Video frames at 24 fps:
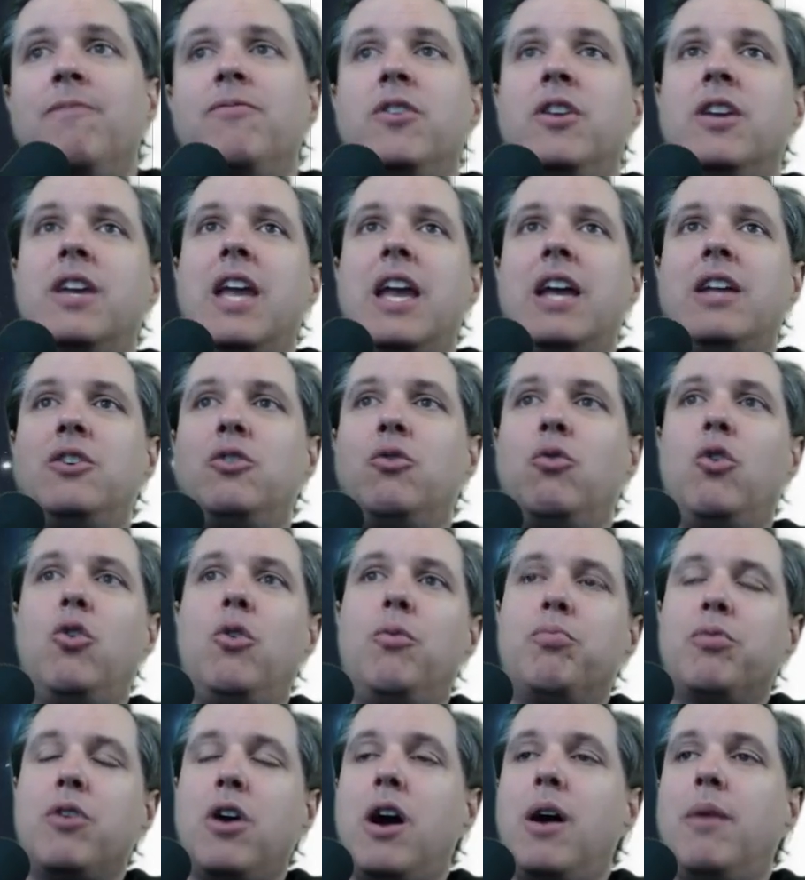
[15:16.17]
You can't do a whole
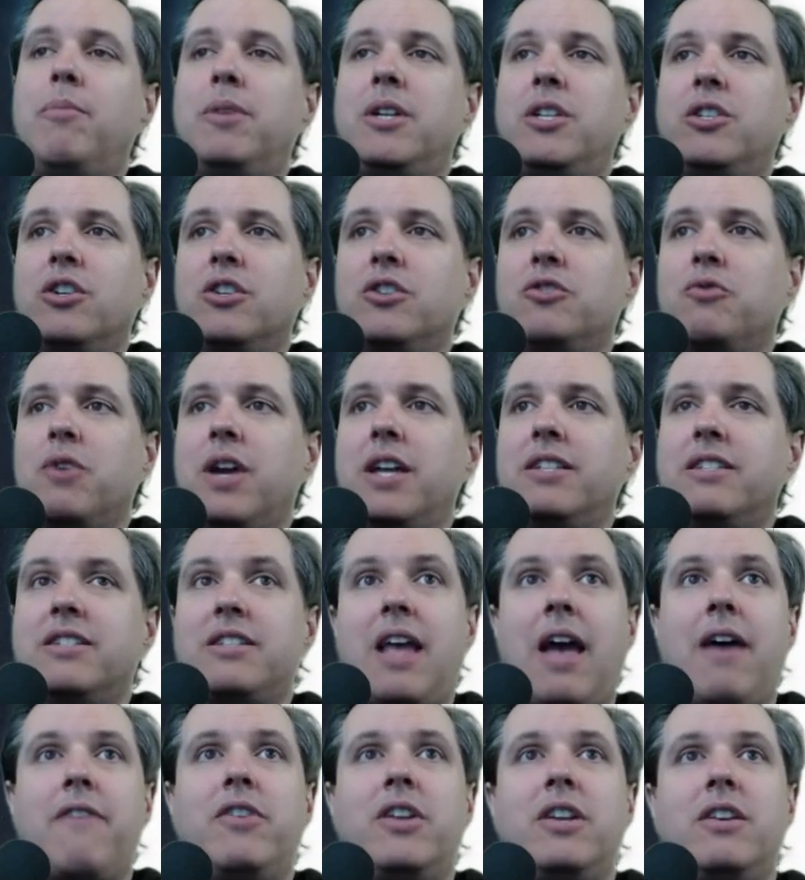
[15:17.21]
problem and just write
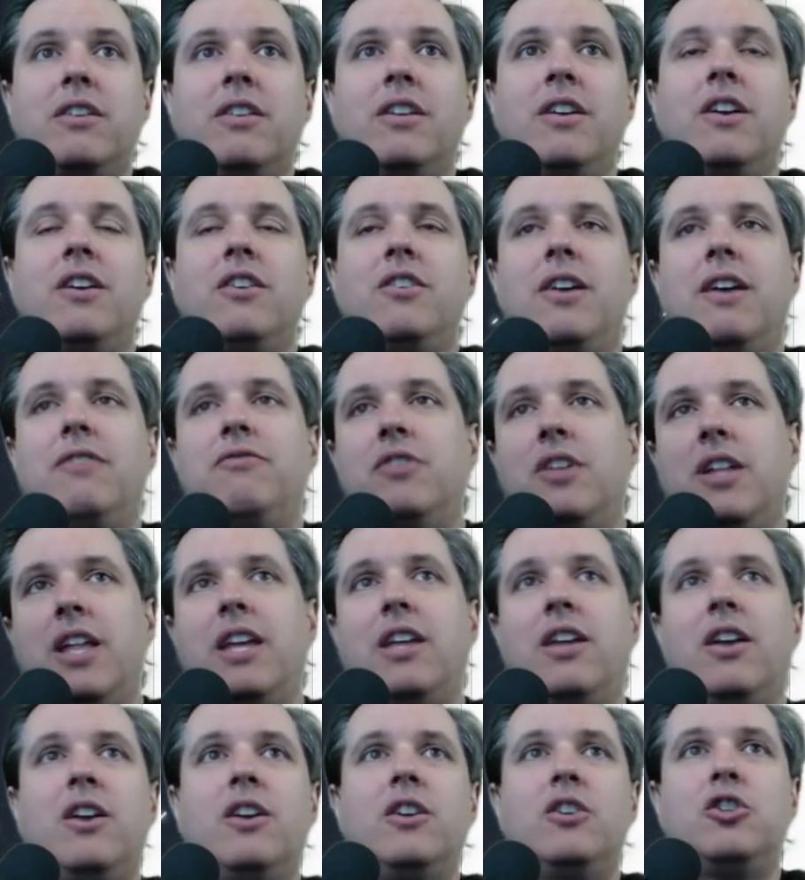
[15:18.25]
7. You have to
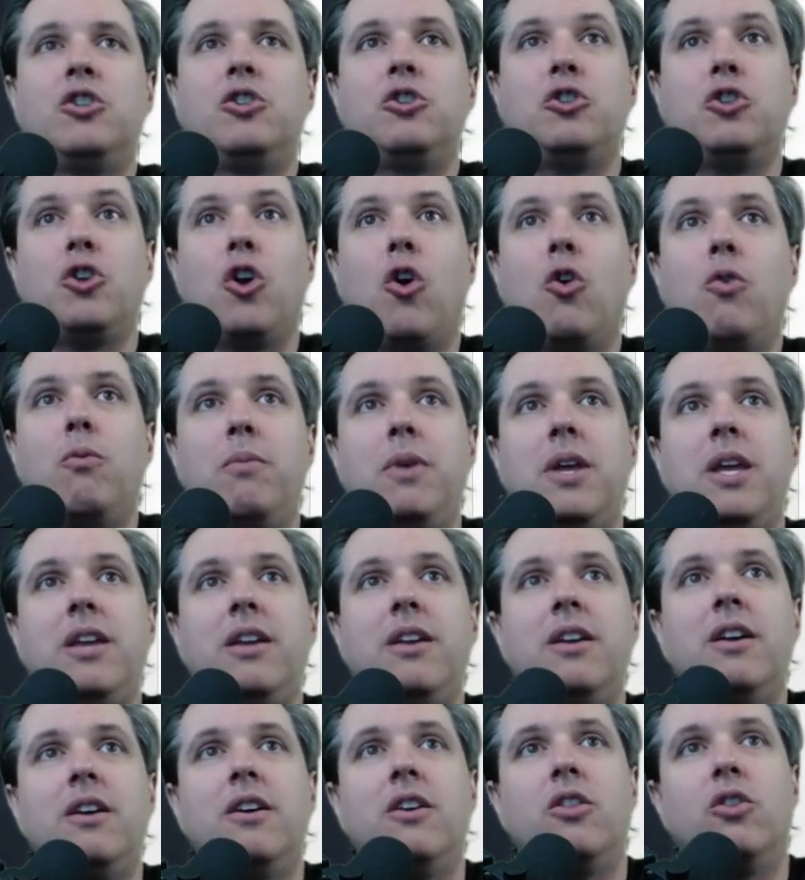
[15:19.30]
like show me
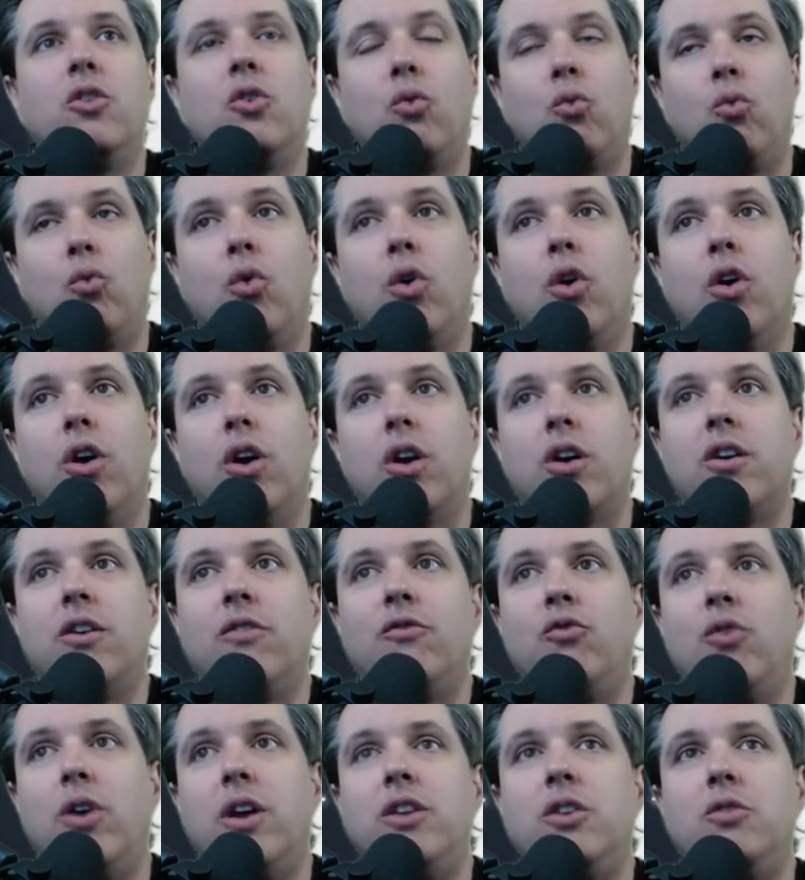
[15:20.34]
the work of
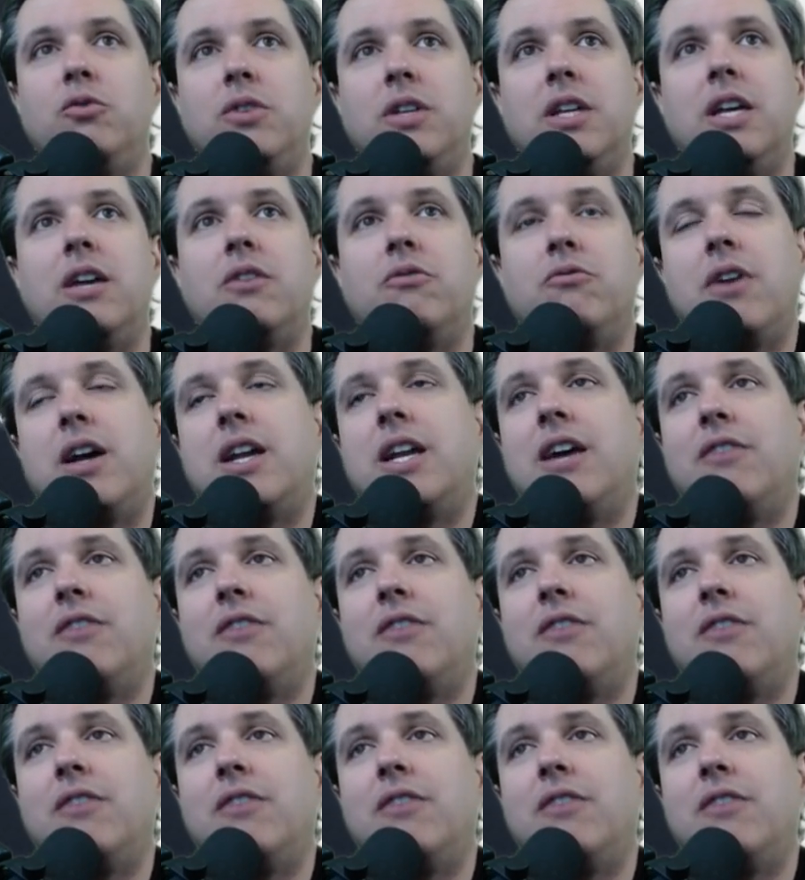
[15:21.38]
what you did, right?